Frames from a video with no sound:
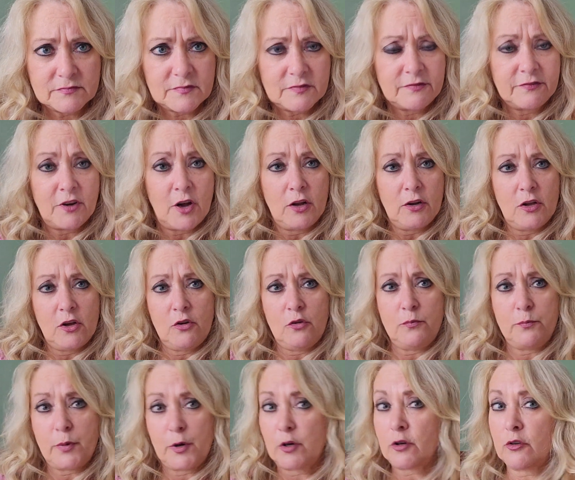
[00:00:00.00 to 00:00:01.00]
follow
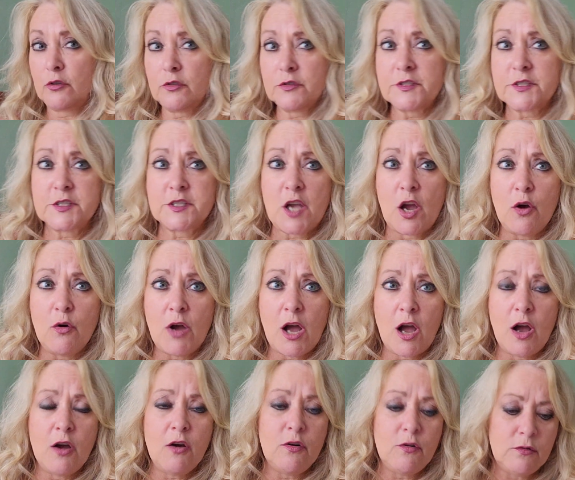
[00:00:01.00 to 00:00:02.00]
Pearl
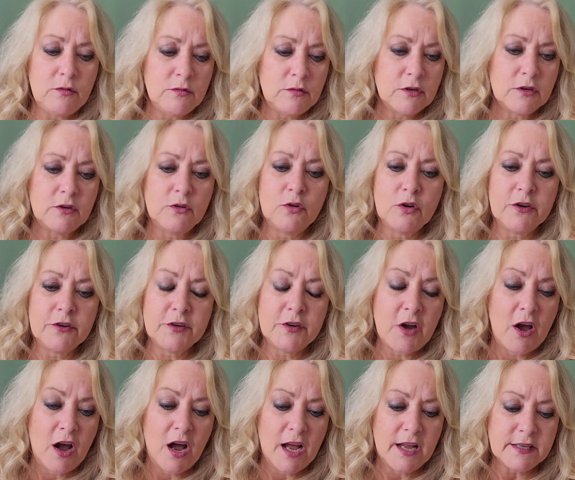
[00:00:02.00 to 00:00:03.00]
Soho or
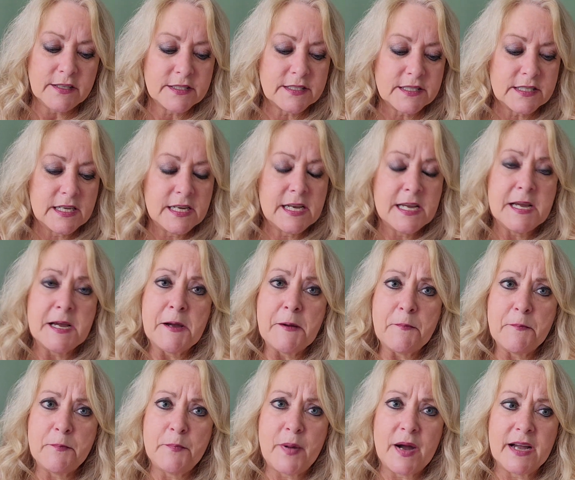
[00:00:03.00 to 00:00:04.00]
not,
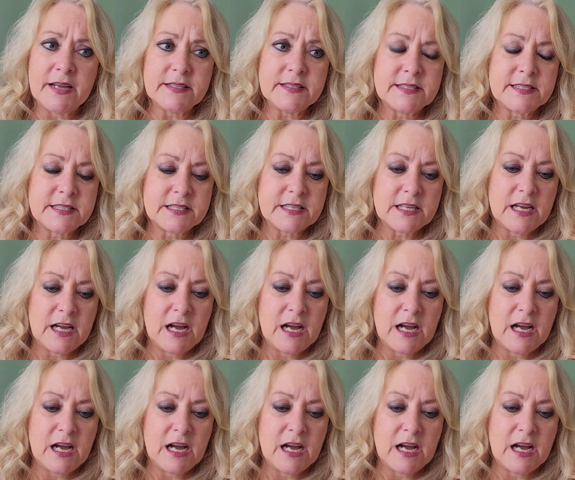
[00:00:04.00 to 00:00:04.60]
but